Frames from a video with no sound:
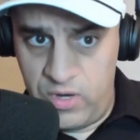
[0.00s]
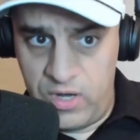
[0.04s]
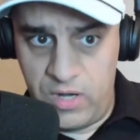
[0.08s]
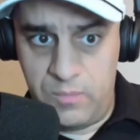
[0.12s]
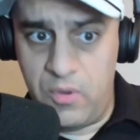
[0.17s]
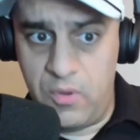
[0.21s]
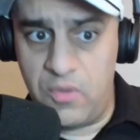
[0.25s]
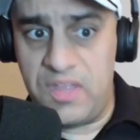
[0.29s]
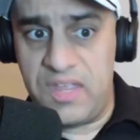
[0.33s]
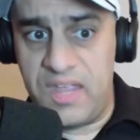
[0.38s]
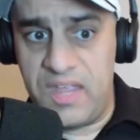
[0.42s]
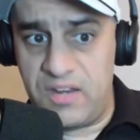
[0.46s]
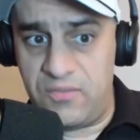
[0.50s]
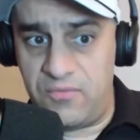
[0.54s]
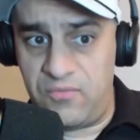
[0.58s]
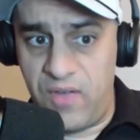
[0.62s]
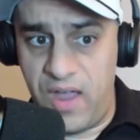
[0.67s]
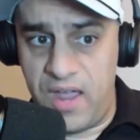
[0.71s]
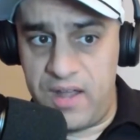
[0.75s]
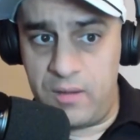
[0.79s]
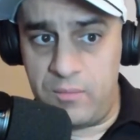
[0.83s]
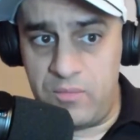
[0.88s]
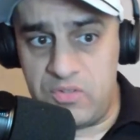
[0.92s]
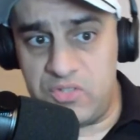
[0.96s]
Riddick Bowe. They had to
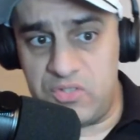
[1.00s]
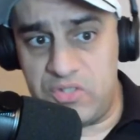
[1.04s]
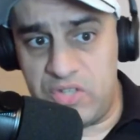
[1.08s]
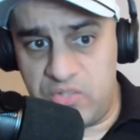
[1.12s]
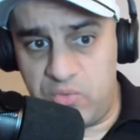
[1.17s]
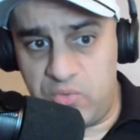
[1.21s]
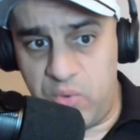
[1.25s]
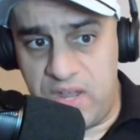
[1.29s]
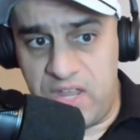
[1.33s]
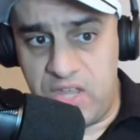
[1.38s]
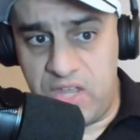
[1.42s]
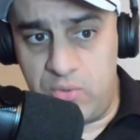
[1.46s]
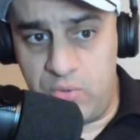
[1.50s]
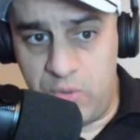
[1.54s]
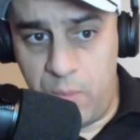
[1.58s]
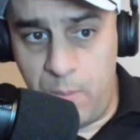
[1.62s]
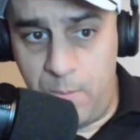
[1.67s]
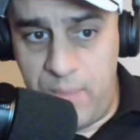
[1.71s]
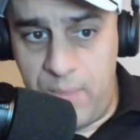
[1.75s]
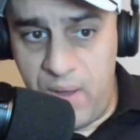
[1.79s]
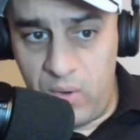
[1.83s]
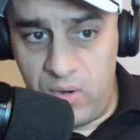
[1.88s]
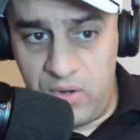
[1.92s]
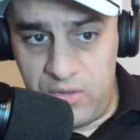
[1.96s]
fight him, so that's why he threw
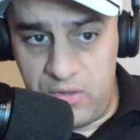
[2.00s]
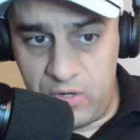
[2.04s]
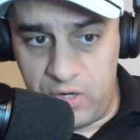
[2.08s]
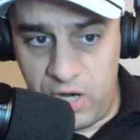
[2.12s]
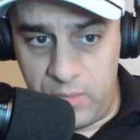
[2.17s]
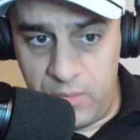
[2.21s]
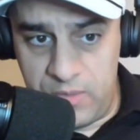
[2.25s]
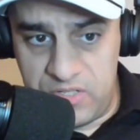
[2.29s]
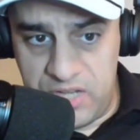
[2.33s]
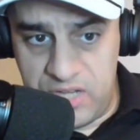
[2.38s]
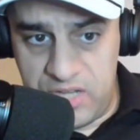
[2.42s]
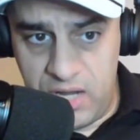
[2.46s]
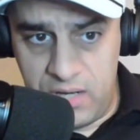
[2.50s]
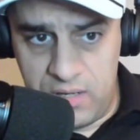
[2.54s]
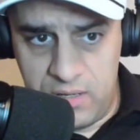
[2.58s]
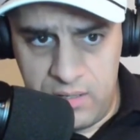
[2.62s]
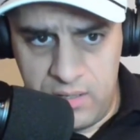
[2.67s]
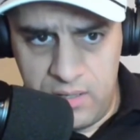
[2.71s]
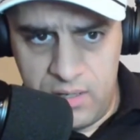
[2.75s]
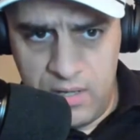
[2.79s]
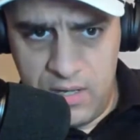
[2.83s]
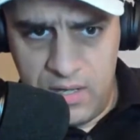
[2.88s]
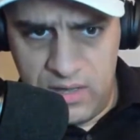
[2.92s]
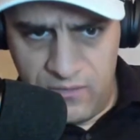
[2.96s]
the belt in the garbage can.
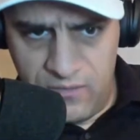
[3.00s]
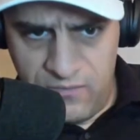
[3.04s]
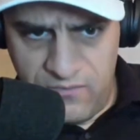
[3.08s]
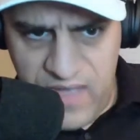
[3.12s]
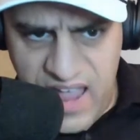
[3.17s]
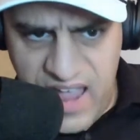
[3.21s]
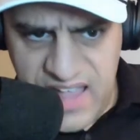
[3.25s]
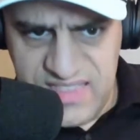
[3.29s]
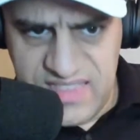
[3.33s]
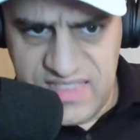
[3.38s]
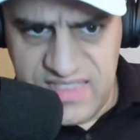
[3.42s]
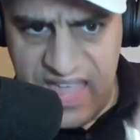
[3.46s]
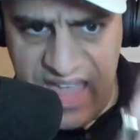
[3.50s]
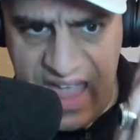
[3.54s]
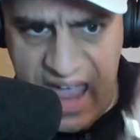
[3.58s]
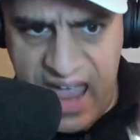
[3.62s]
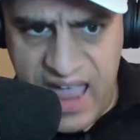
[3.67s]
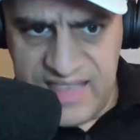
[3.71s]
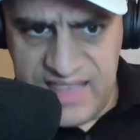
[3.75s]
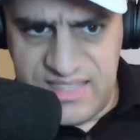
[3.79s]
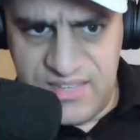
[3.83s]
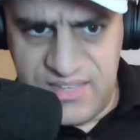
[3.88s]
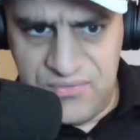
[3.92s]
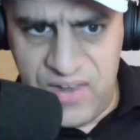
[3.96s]
The fact they
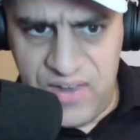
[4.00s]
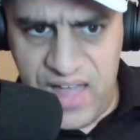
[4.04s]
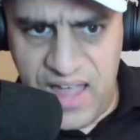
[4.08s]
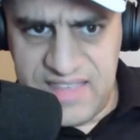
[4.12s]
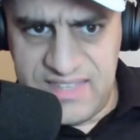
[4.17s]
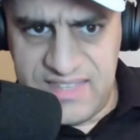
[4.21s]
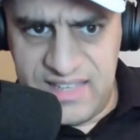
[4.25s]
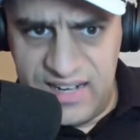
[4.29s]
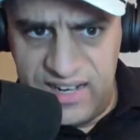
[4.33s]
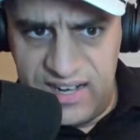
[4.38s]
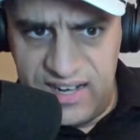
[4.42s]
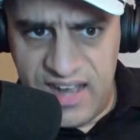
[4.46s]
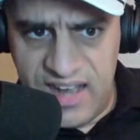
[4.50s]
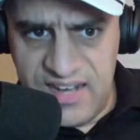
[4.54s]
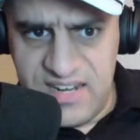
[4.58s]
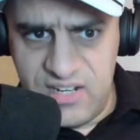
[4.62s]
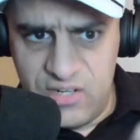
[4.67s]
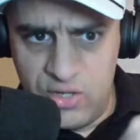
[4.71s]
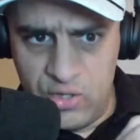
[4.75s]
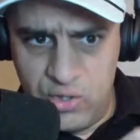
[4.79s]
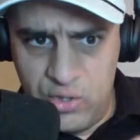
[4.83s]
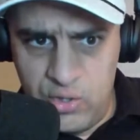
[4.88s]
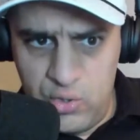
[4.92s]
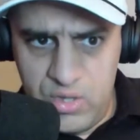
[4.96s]
had to fly to
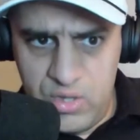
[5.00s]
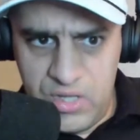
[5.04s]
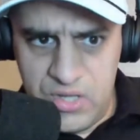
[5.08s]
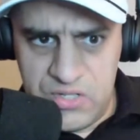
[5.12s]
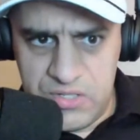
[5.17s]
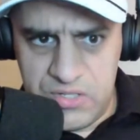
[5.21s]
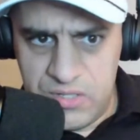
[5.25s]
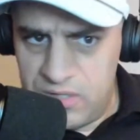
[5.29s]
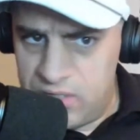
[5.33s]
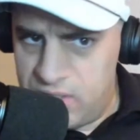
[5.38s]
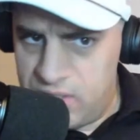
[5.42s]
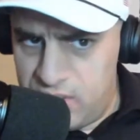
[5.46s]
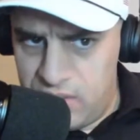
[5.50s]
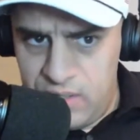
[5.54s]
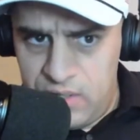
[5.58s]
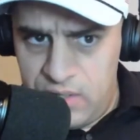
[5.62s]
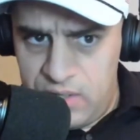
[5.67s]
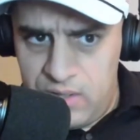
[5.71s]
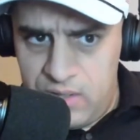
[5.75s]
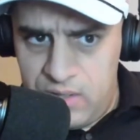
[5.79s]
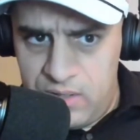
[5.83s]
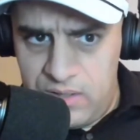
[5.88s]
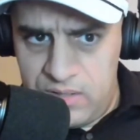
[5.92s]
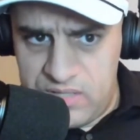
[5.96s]
London to do this
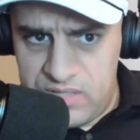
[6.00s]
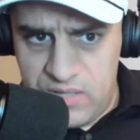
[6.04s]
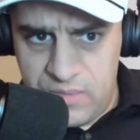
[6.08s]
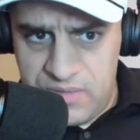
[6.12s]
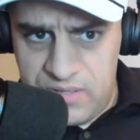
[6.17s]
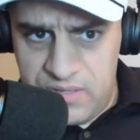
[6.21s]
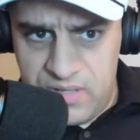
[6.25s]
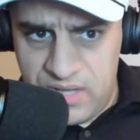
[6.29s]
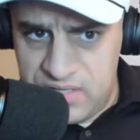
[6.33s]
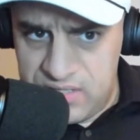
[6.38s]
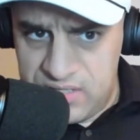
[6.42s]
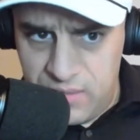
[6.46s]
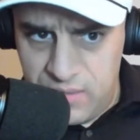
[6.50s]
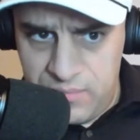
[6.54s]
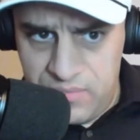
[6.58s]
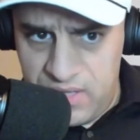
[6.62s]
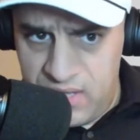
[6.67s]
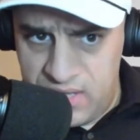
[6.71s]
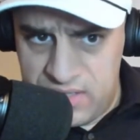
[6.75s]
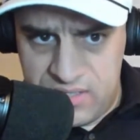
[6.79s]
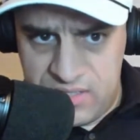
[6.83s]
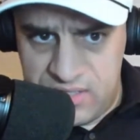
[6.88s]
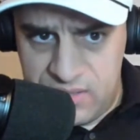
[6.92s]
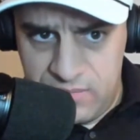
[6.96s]
is something that's
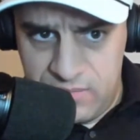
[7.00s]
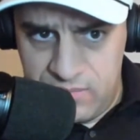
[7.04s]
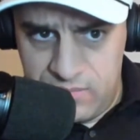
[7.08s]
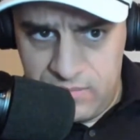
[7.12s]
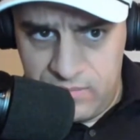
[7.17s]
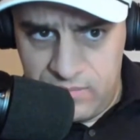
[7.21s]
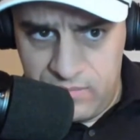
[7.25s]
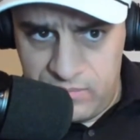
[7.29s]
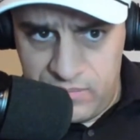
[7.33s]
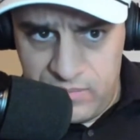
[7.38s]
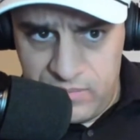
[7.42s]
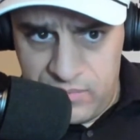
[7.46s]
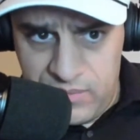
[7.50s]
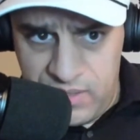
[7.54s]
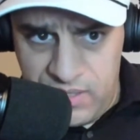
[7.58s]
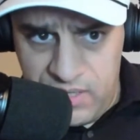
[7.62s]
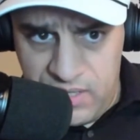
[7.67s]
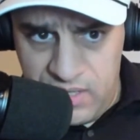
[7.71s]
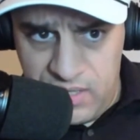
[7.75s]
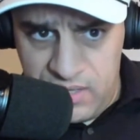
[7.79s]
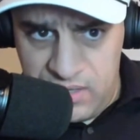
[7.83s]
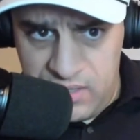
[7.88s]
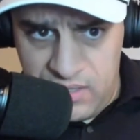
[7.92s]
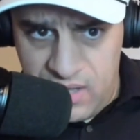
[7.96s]

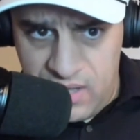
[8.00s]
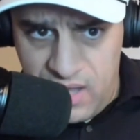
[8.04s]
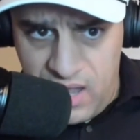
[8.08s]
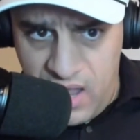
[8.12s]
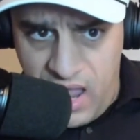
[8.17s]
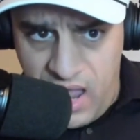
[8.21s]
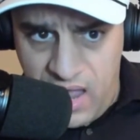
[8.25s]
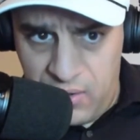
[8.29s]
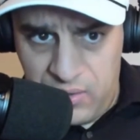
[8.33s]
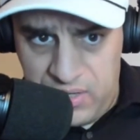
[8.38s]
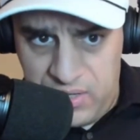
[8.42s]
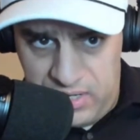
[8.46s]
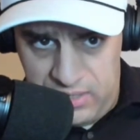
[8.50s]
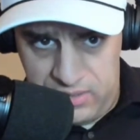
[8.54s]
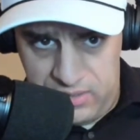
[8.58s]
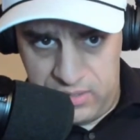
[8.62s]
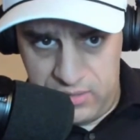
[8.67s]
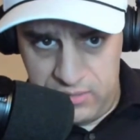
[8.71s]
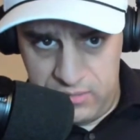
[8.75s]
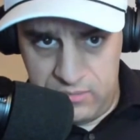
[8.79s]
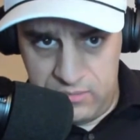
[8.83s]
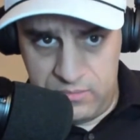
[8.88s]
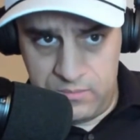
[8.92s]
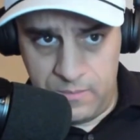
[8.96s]
I don't
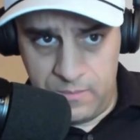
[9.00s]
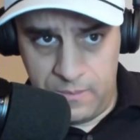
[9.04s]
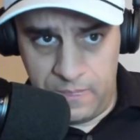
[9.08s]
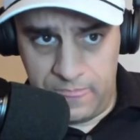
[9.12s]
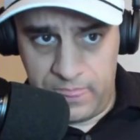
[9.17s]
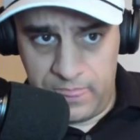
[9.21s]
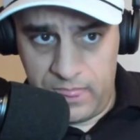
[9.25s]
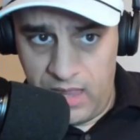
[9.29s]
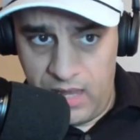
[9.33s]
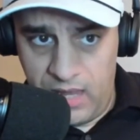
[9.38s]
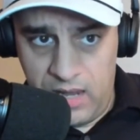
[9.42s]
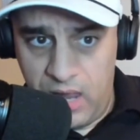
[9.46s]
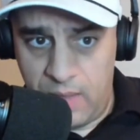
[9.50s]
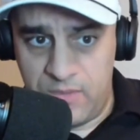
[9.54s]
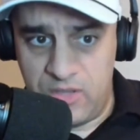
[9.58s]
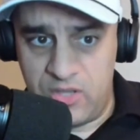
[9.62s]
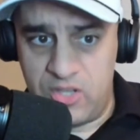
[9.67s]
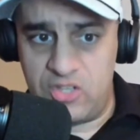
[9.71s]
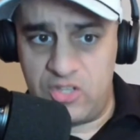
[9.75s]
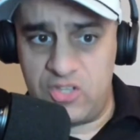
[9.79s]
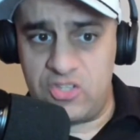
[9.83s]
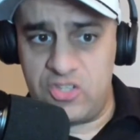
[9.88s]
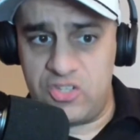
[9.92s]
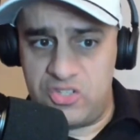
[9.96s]
get. I
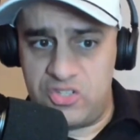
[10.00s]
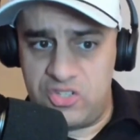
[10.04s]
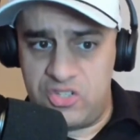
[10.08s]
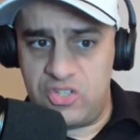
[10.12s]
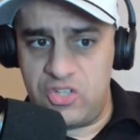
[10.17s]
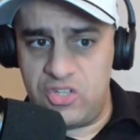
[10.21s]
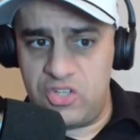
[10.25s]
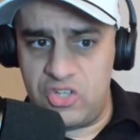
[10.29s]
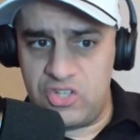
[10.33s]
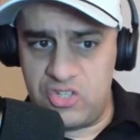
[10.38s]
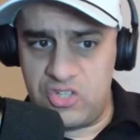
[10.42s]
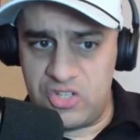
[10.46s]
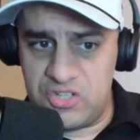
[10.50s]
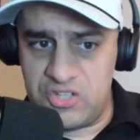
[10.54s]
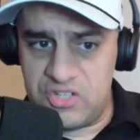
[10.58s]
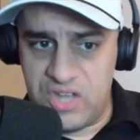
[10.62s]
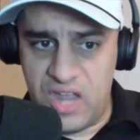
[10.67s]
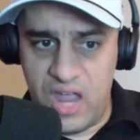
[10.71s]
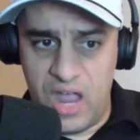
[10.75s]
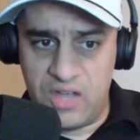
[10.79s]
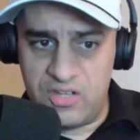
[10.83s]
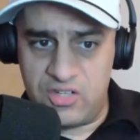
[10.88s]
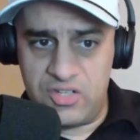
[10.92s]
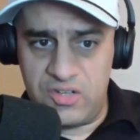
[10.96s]
mean, you could sort of
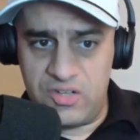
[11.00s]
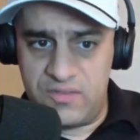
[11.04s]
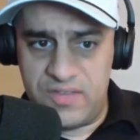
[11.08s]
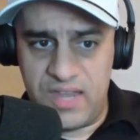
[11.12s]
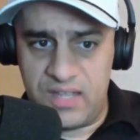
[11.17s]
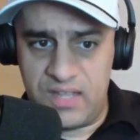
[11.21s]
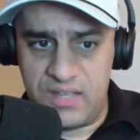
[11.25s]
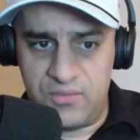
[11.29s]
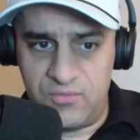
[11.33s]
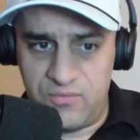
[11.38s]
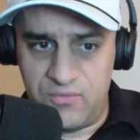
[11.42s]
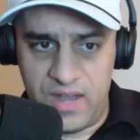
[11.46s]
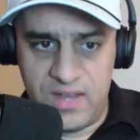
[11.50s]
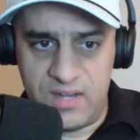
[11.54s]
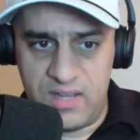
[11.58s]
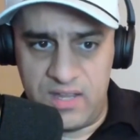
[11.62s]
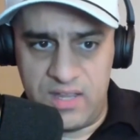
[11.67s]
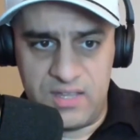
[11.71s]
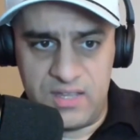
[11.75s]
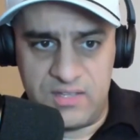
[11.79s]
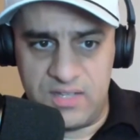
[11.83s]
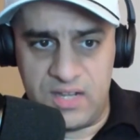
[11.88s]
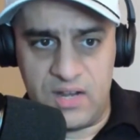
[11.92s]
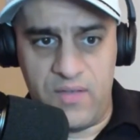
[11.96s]
say I should have taken the fight
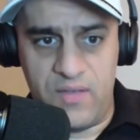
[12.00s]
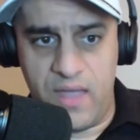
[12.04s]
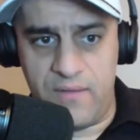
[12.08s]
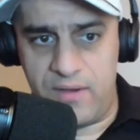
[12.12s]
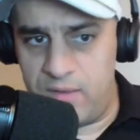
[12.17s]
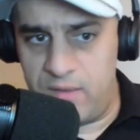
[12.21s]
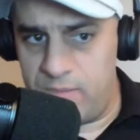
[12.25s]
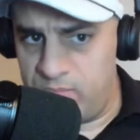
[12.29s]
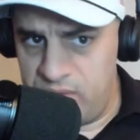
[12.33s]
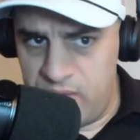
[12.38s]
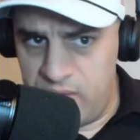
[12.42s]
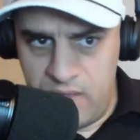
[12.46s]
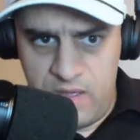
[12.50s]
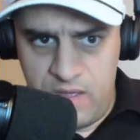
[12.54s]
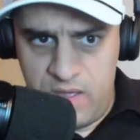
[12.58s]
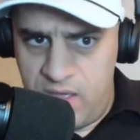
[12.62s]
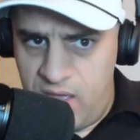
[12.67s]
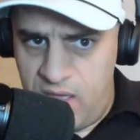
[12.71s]
instead of having to